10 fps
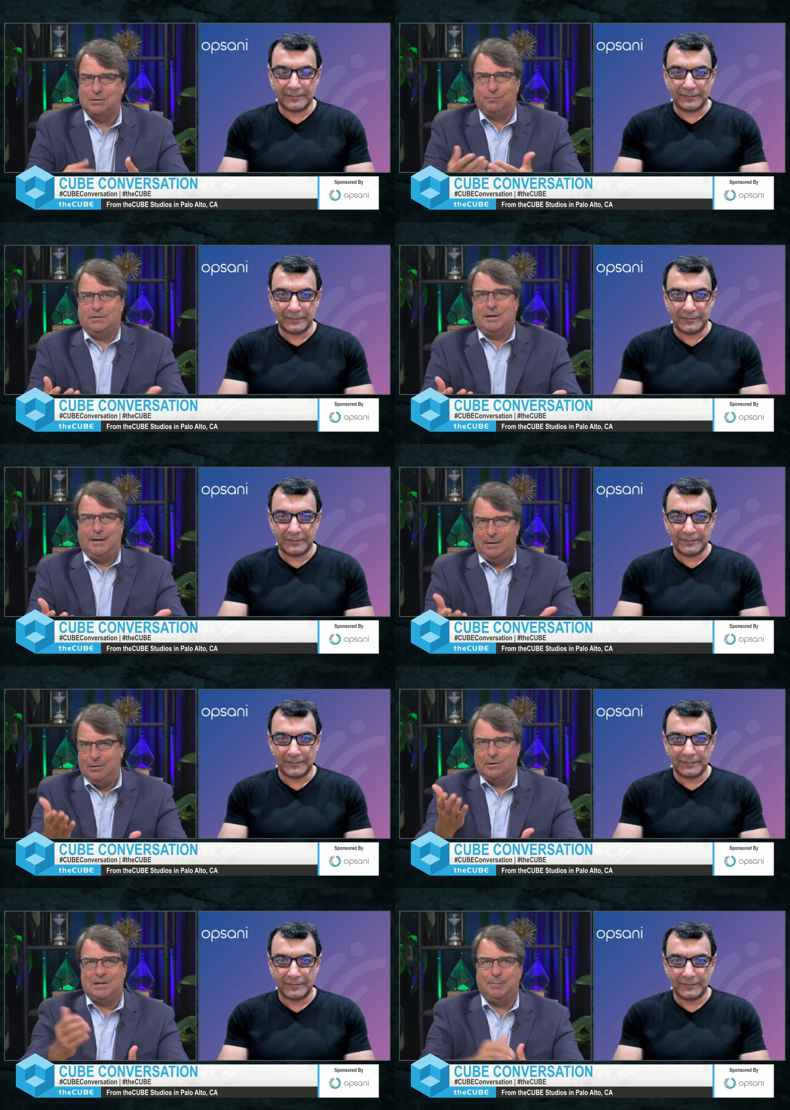Speaker 1: So if it's an,
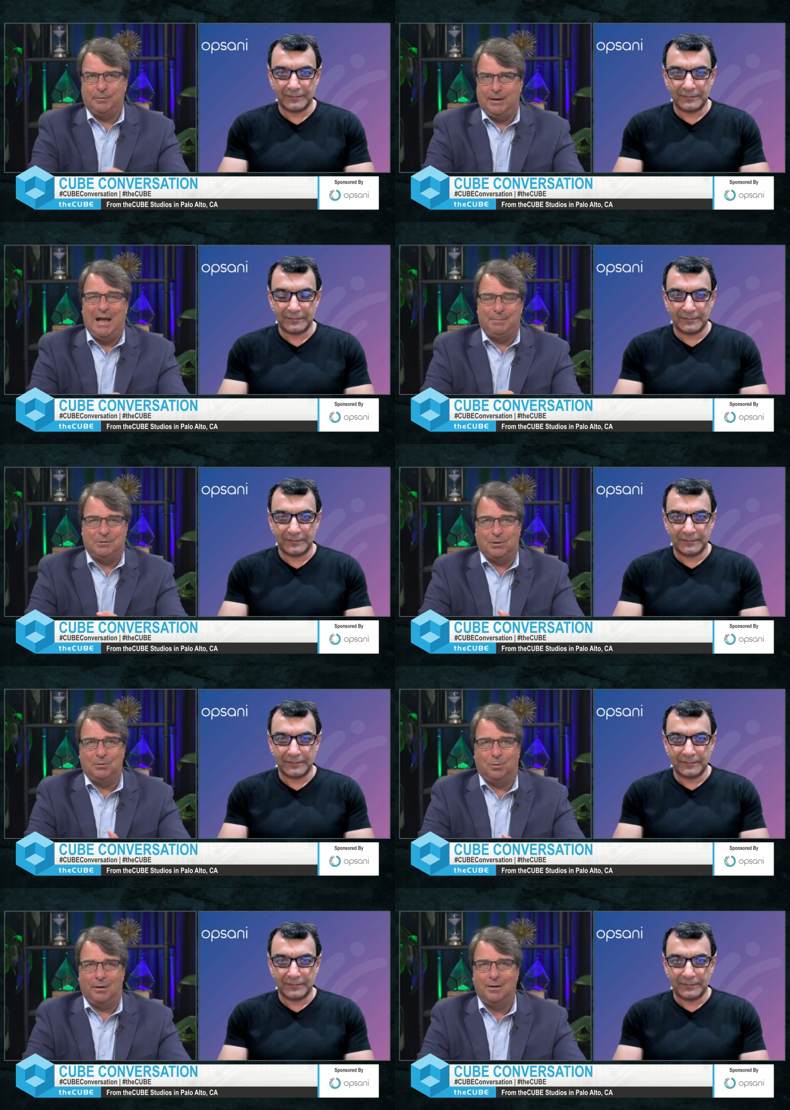your example, the app is a
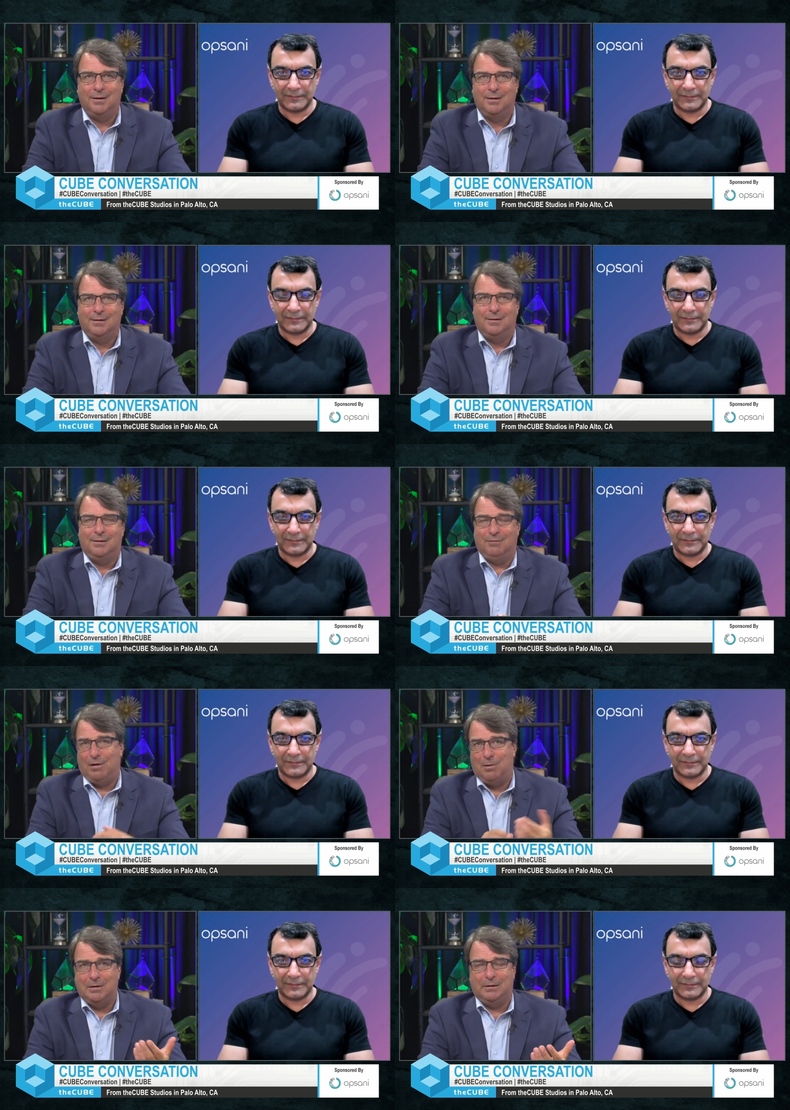good one. If I
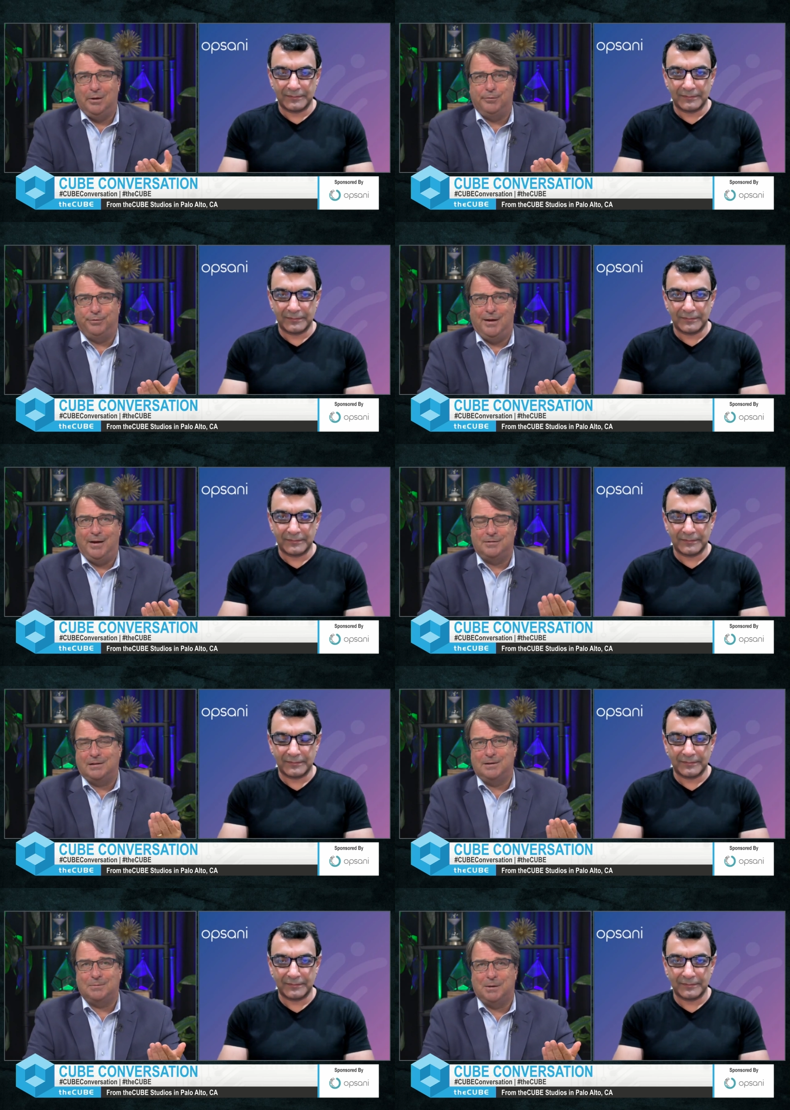want to load fast,
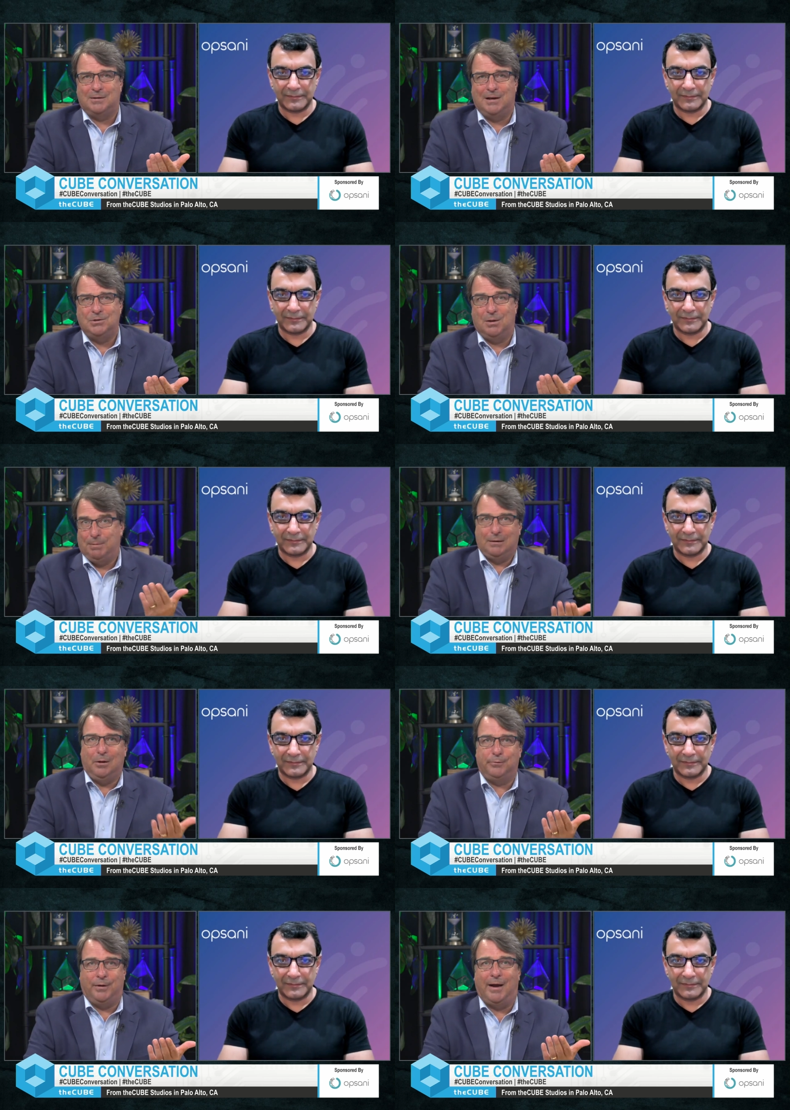that's the expectation. It better
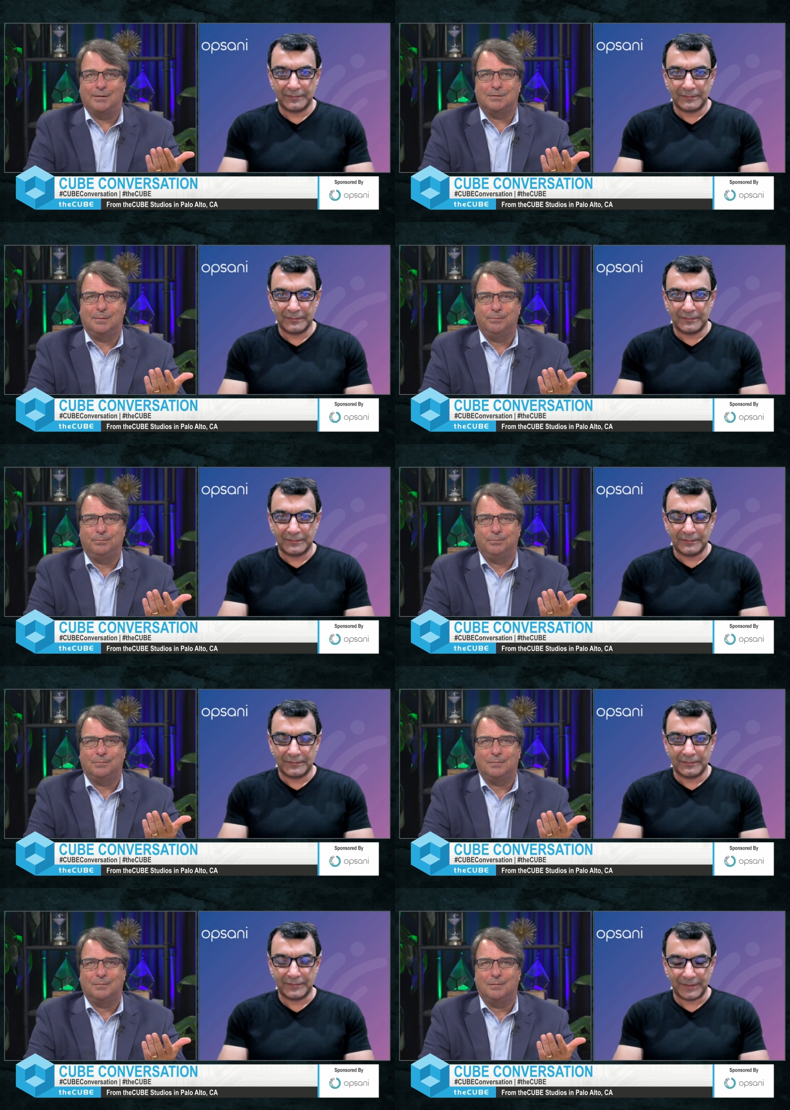load fast.
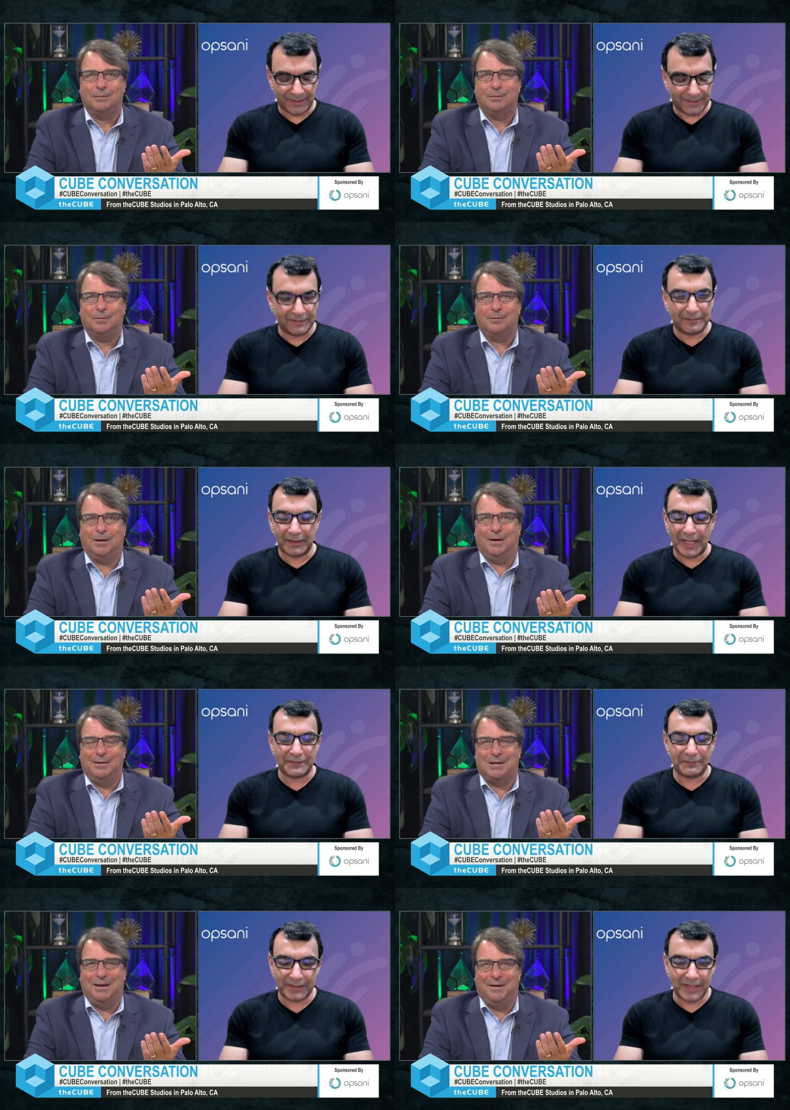
Speaker 2: Yes,
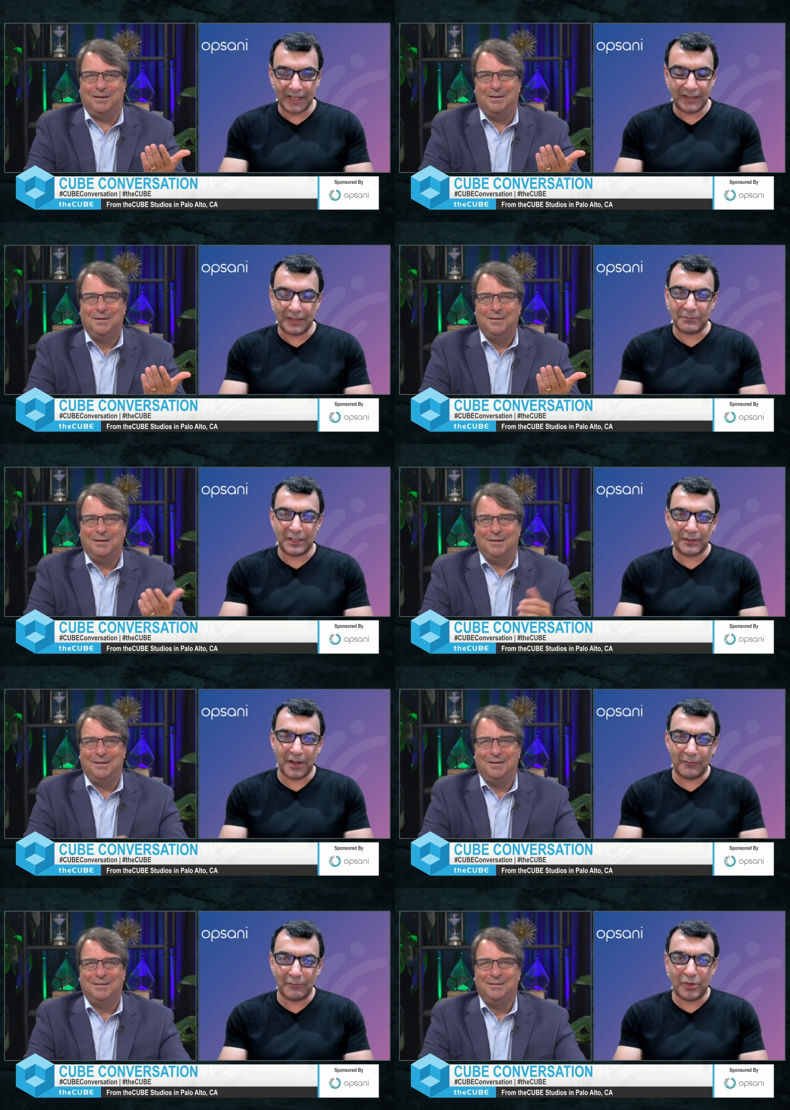that's exactly it. But you
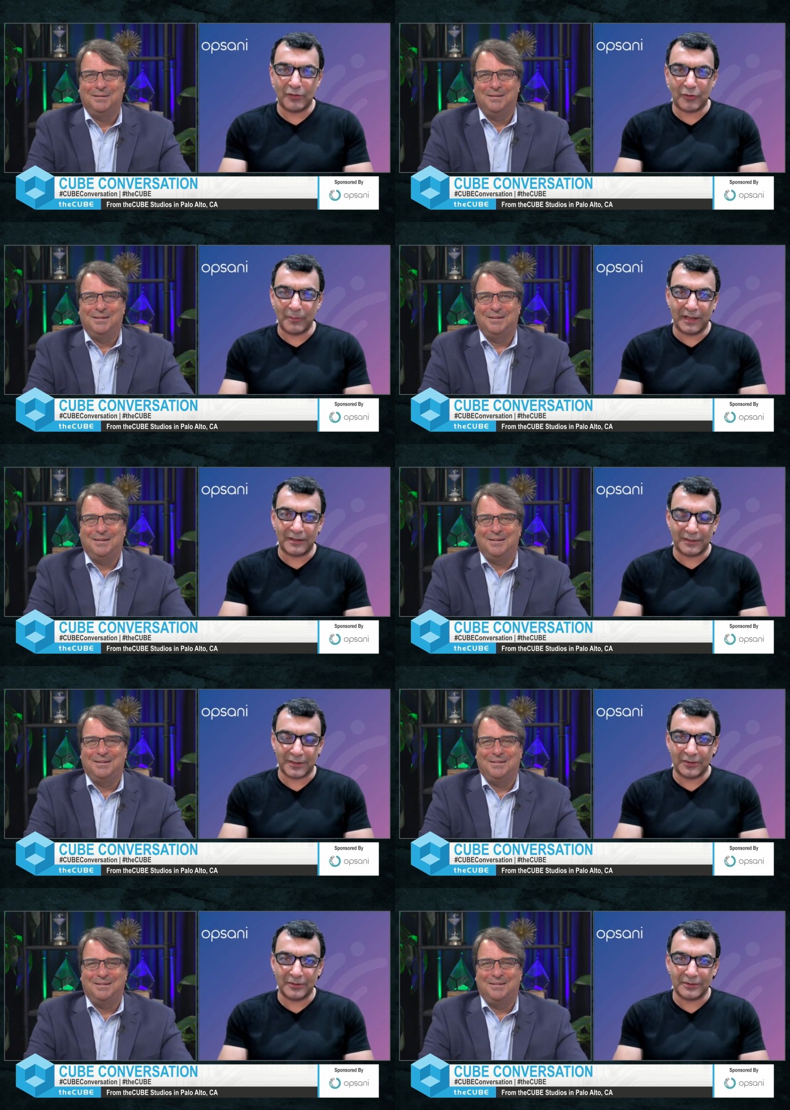know, I'm more of a romantic,
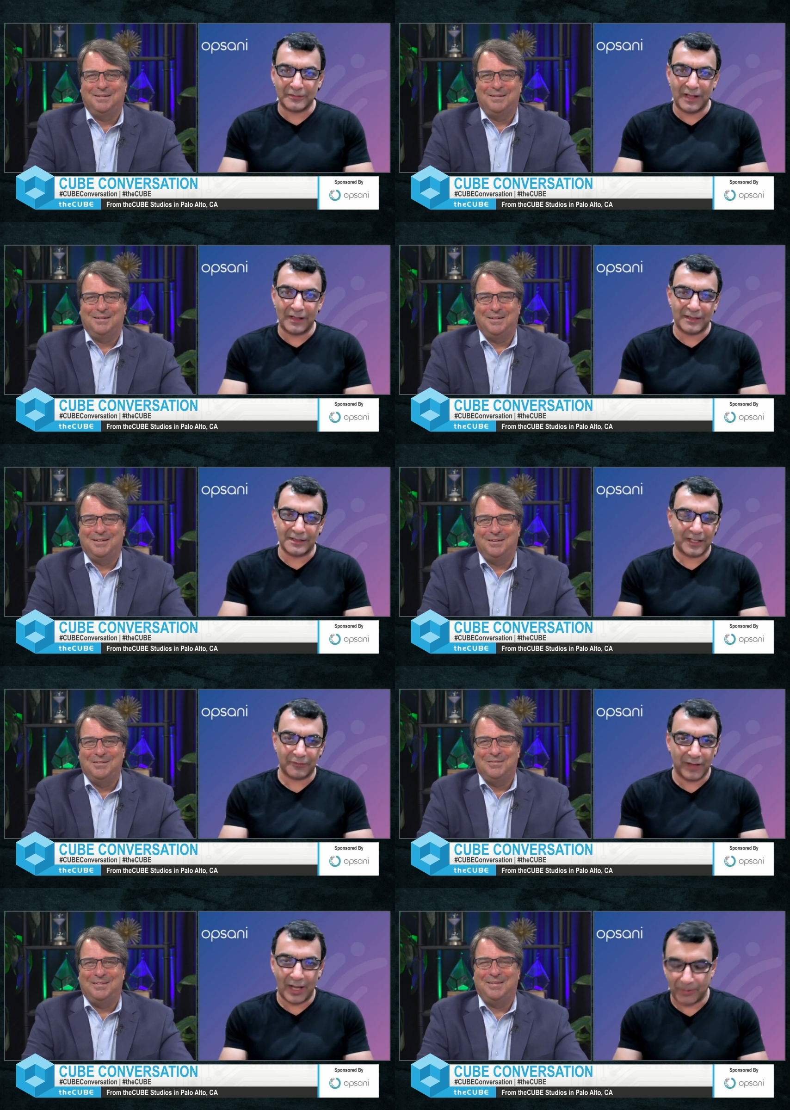so I use Valentine's Day
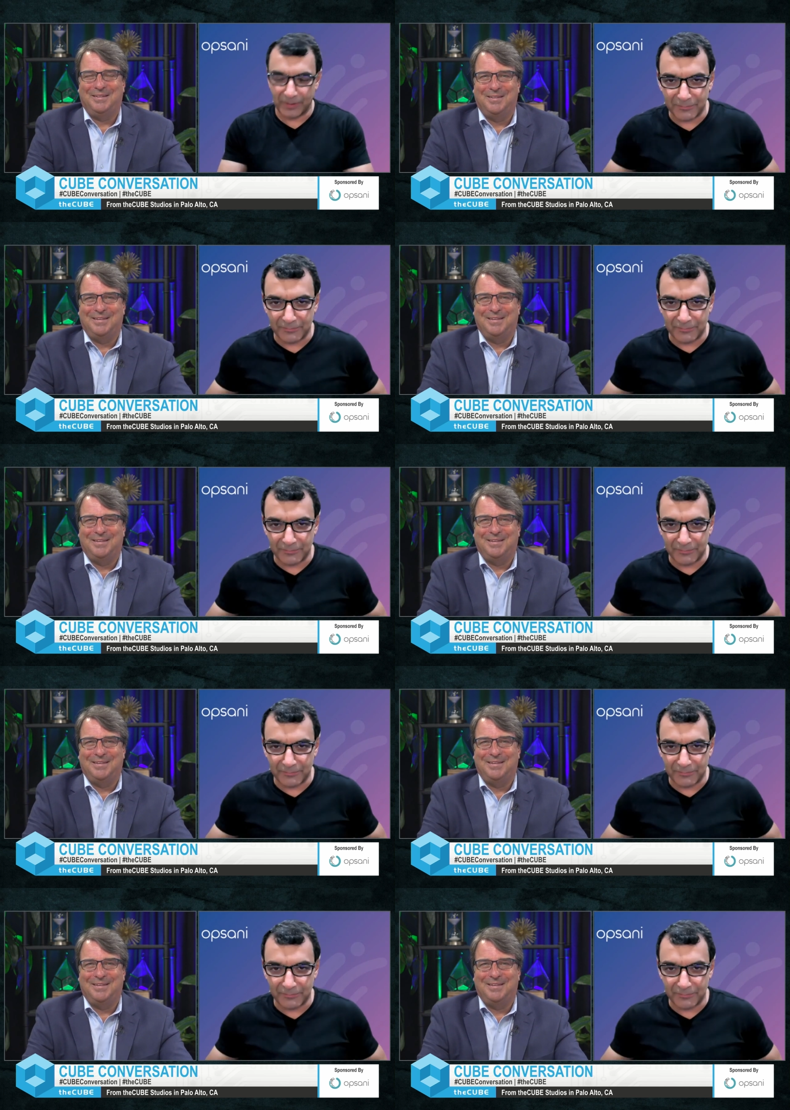and flowers